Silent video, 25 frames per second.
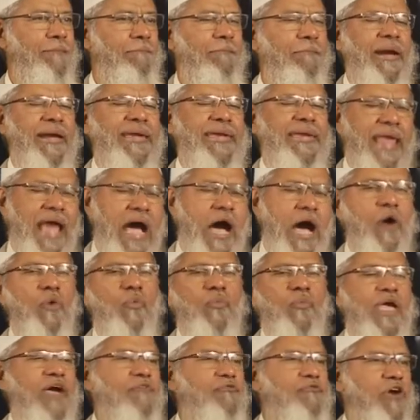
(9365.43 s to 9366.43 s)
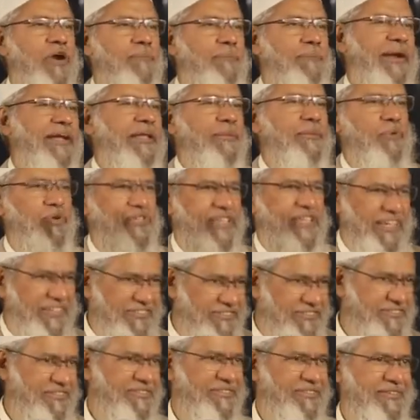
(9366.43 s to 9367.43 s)
but now we have got better
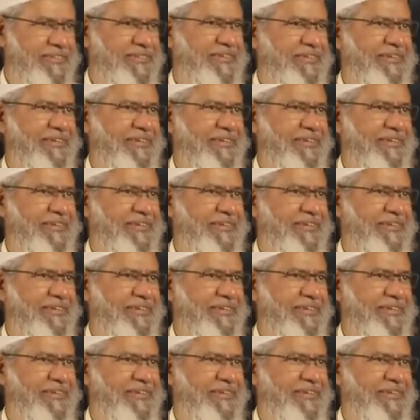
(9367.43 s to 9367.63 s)
projects